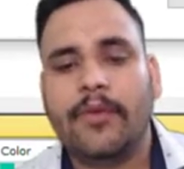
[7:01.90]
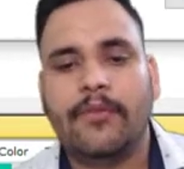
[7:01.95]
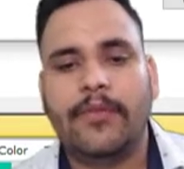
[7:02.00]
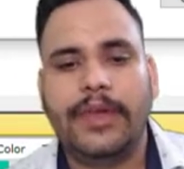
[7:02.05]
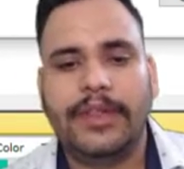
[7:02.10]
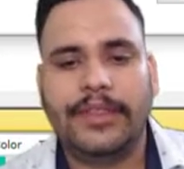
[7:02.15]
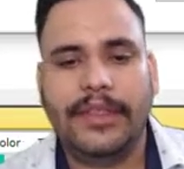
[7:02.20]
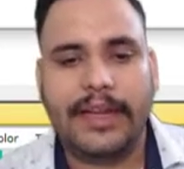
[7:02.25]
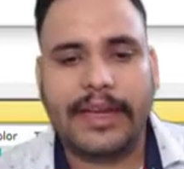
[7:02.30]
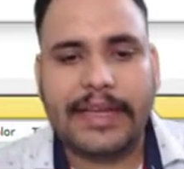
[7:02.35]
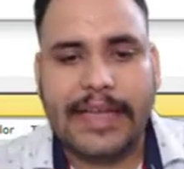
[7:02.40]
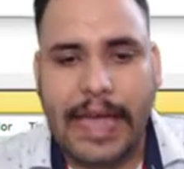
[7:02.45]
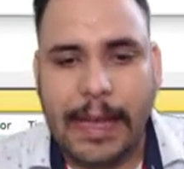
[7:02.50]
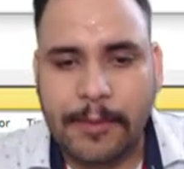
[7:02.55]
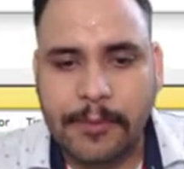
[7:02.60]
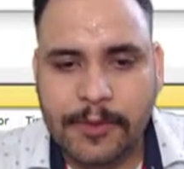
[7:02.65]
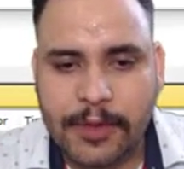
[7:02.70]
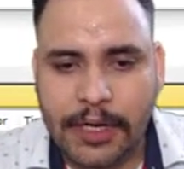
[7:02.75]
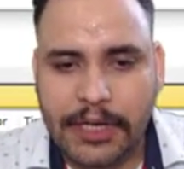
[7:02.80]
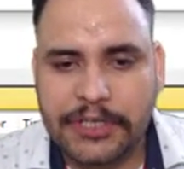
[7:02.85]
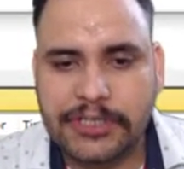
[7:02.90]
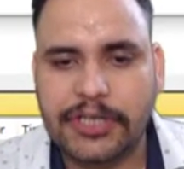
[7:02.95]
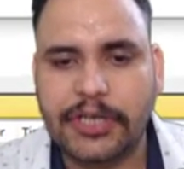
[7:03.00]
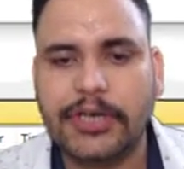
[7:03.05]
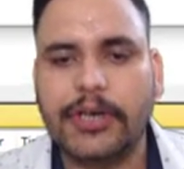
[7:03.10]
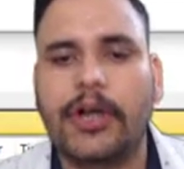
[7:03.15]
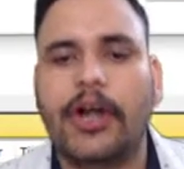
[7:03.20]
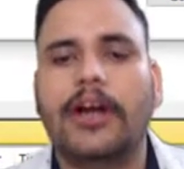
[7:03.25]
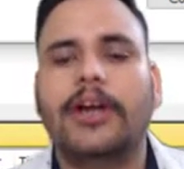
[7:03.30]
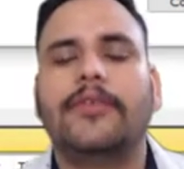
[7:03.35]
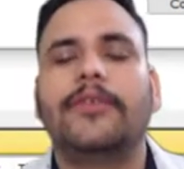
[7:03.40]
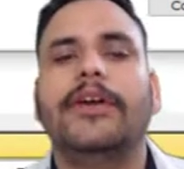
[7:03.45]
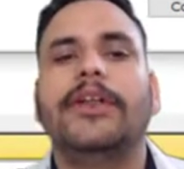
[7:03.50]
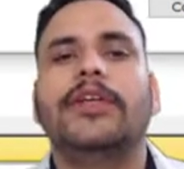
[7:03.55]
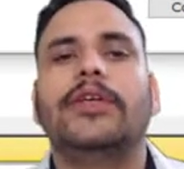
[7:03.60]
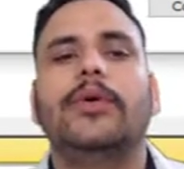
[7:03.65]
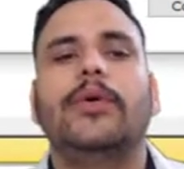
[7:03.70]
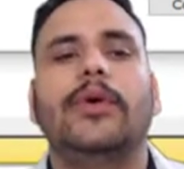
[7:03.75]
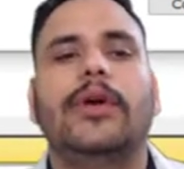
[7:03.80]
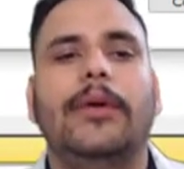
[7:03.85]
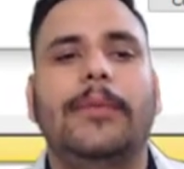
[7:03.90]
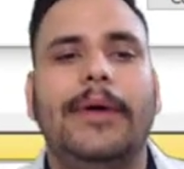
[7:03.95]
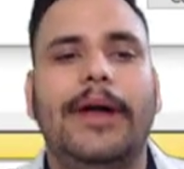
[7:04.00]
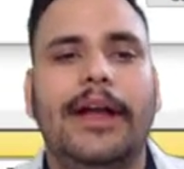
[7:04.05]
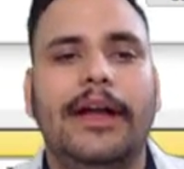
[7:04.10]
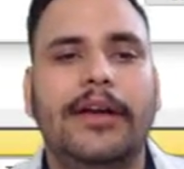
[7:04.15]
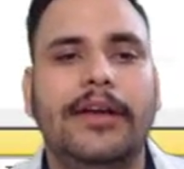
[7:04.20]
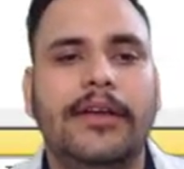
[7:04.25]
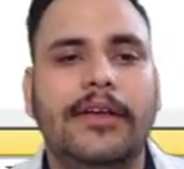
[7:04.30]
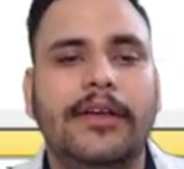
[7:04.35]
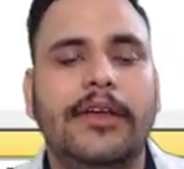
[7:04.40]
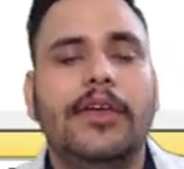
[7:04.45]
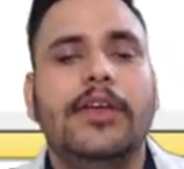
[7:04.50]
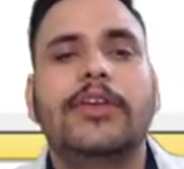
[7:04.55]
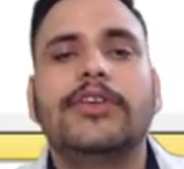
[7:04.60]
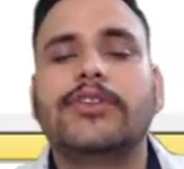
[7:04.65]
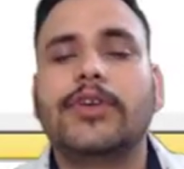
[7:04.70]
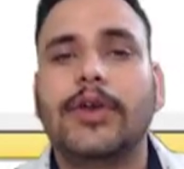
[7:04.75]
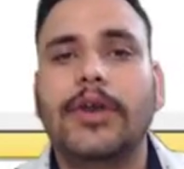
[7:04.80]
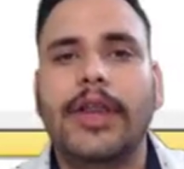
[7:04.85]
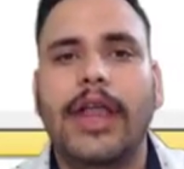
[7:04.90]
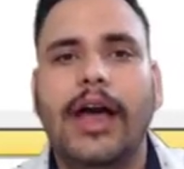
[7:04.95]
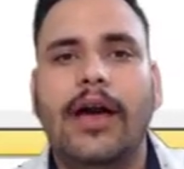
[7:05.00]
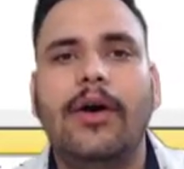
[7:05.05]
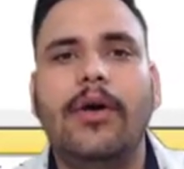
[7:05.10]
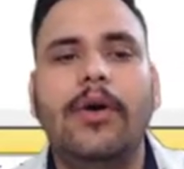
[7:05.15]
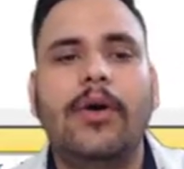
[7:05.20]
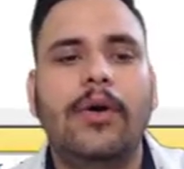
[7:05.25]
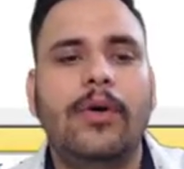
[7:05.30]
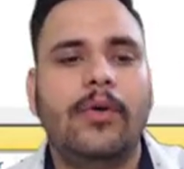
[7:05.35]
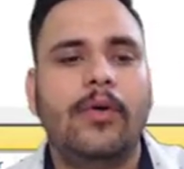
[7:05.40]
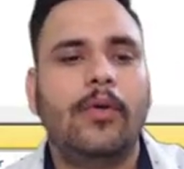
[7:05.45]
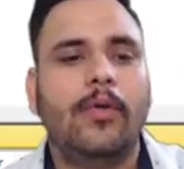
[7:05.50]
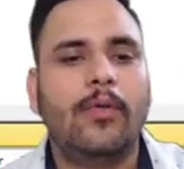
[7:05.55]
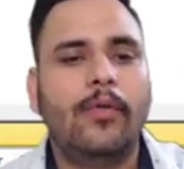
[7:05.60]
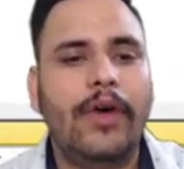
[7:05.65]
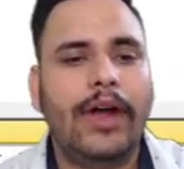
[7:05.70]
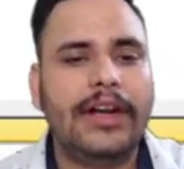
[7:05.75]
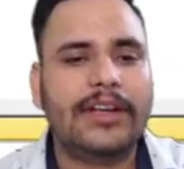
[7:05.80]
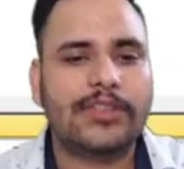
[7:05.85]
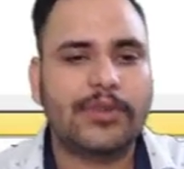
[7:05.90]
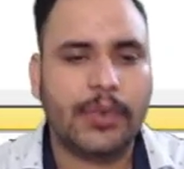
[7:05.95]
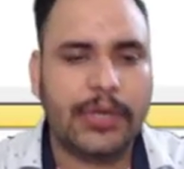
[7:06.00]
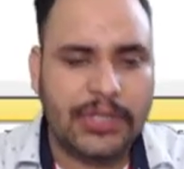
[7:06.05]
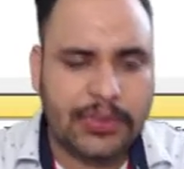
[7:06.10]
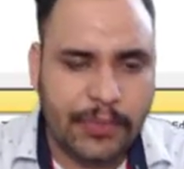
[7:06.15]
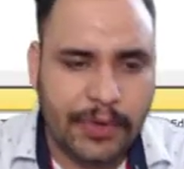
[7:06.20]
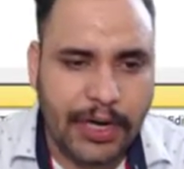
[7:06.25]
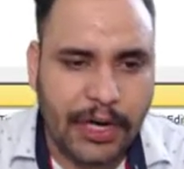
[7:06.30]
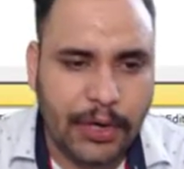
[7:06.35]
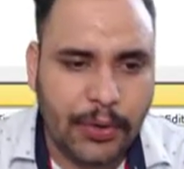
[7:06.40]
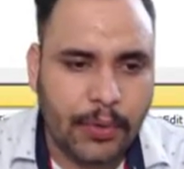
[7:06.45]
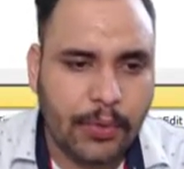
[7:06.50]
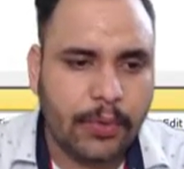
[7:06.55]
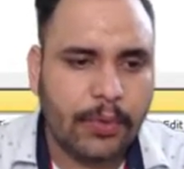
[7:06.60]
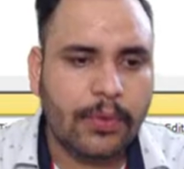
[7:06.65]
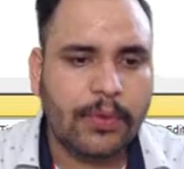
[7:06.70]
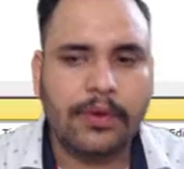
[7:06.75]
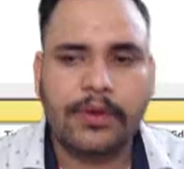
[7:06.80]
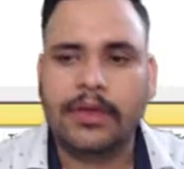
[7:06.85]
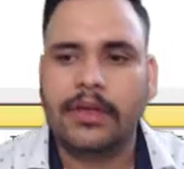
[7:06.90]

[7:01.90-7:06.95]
with encapsulation .1q command. So now what switch will do?